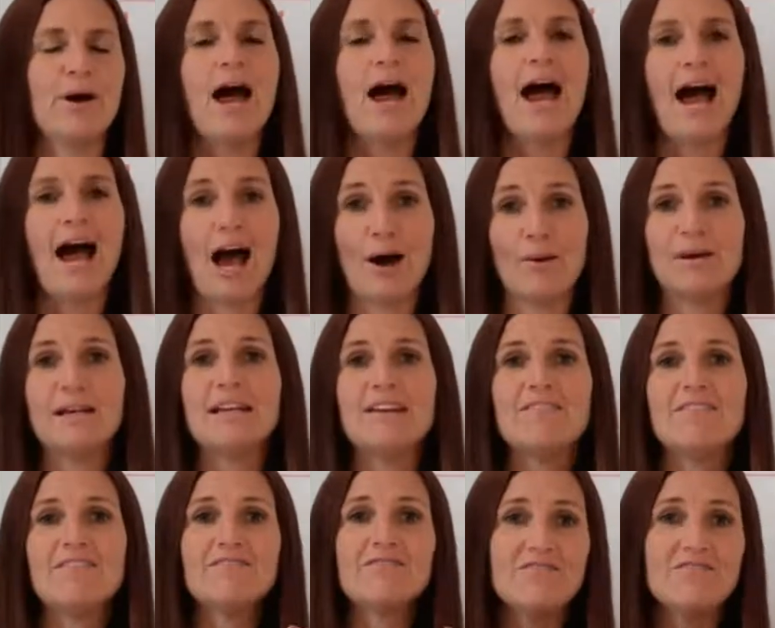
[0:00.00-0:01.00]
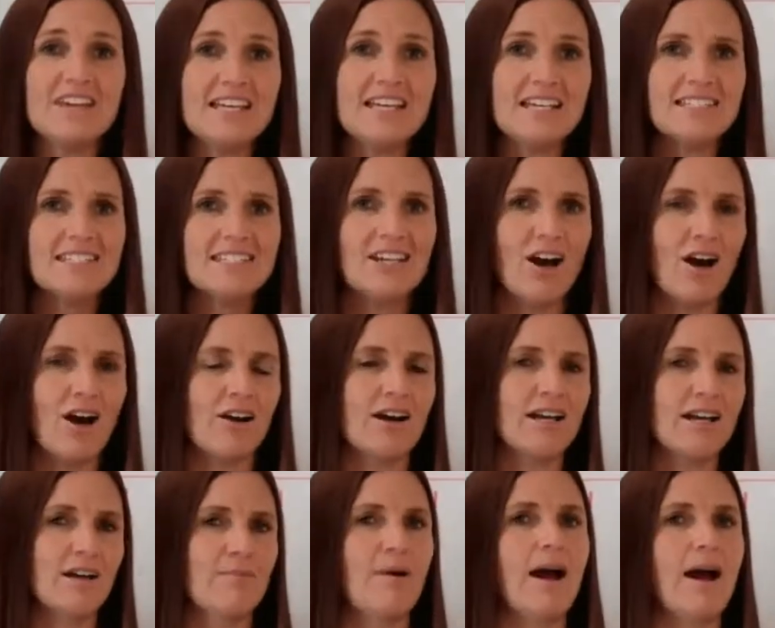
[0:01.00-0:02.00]
how many feet are
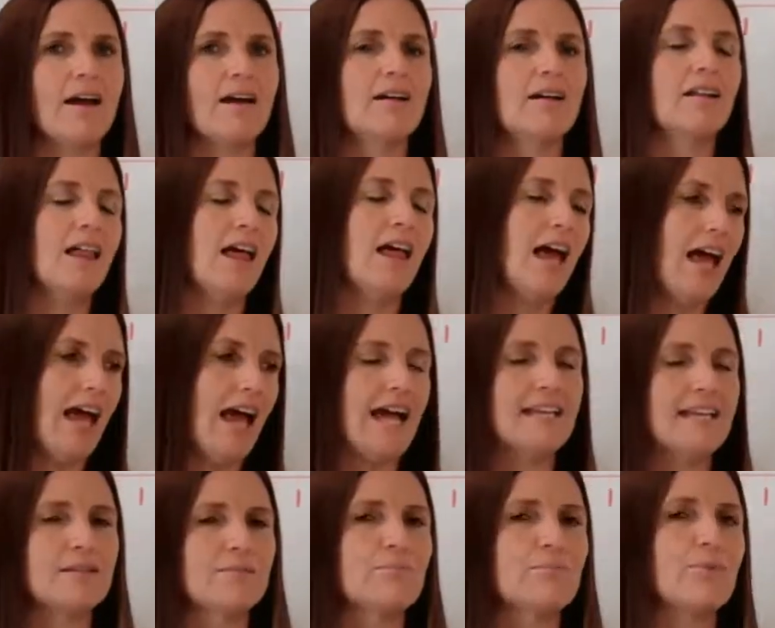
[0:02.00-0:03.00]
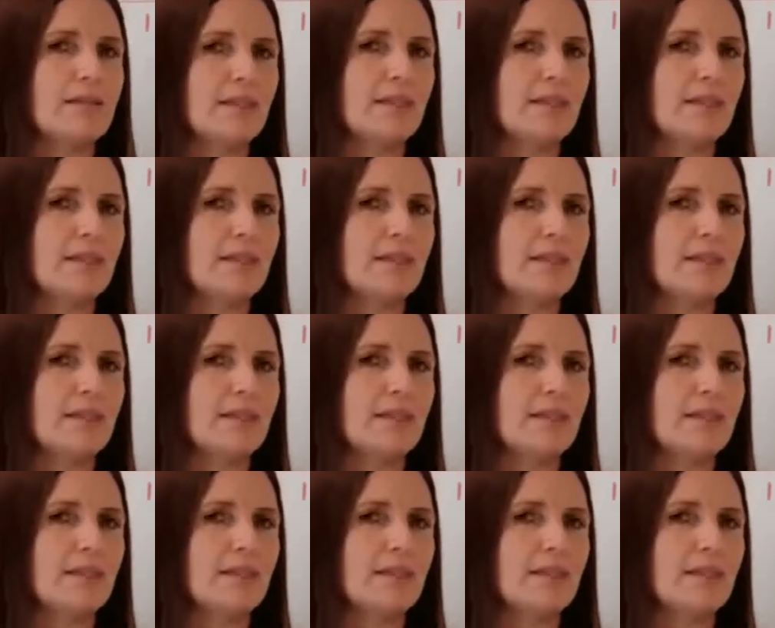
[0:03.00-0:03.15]
in a mile, and bring